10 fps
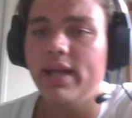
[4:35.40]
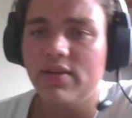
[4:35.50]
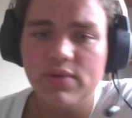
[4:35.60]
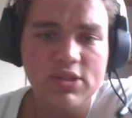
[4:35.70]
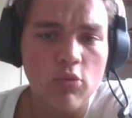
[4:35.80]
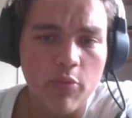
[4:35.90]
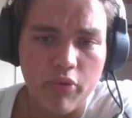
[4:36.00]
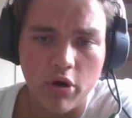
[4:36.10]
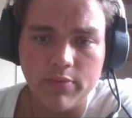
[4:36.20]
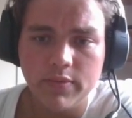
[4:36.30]
and there is no more
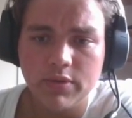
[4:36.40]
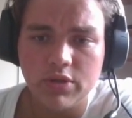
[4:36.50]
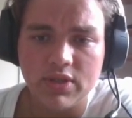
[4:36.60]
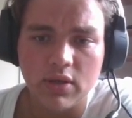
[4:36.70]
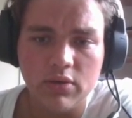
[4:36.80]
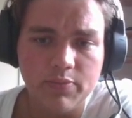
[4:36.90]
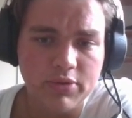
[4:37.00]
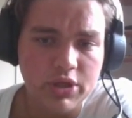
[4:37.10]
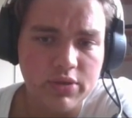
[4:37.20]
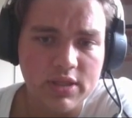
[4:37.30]
problems. The
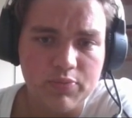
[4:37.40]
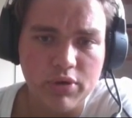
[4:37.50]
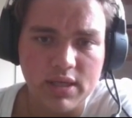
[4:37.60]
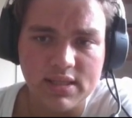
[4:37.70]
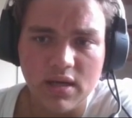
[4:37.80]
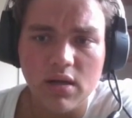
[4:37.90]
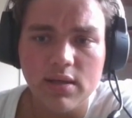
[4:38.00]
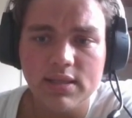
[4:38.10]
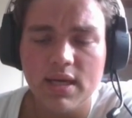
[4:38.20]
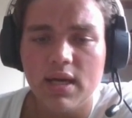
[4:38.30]
position is pretty
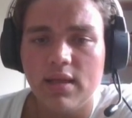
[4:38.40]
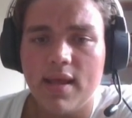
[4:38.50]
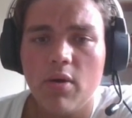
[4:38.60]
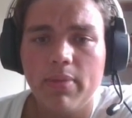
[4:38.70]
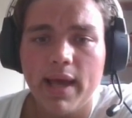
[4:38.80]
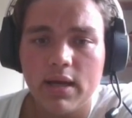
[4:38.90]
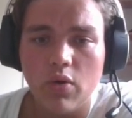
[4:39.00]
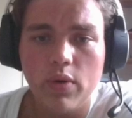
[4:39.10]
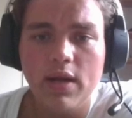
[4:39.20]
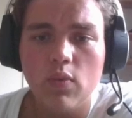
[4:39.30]
solid. Now black
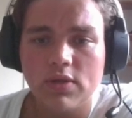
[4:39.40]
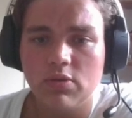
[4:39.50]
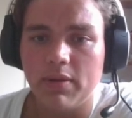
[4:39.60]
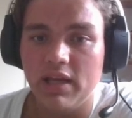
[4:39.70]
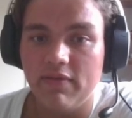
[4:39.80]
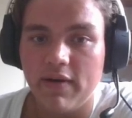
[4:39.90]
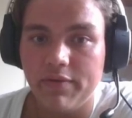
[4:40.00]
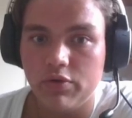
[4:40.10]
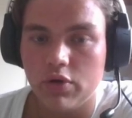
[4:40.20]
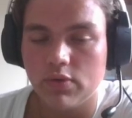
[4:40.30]
really wants to play
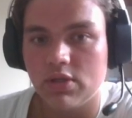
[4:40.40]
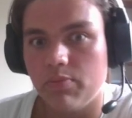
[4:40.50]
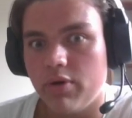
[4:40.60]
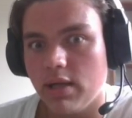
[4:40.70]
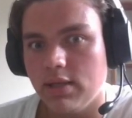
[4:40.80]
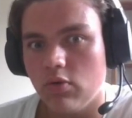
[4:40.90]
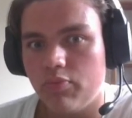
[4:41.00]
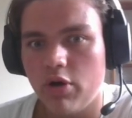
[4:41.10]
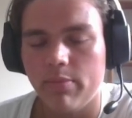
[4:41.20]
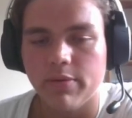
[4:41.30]
e5 to cause some practical
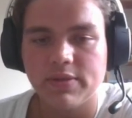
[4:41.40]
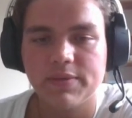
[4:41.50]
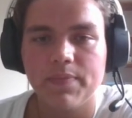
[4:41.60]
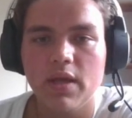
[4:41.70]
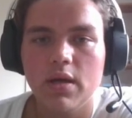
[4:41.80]
problems.